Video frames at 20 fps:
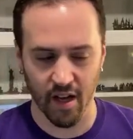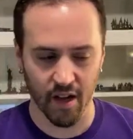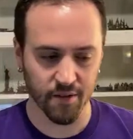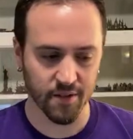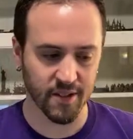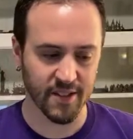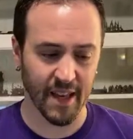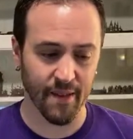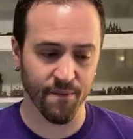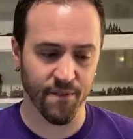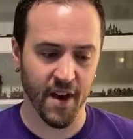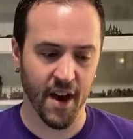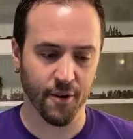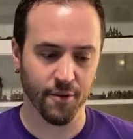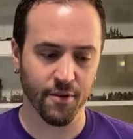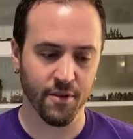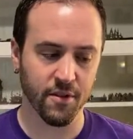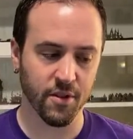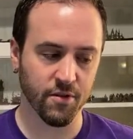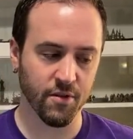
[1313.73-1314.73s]
It's the same factory
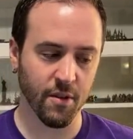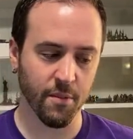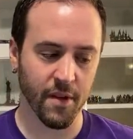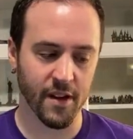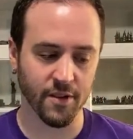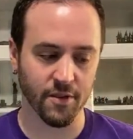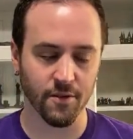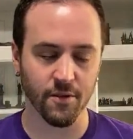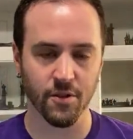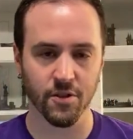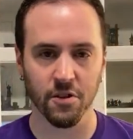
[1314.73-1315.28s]
as the Street Masters,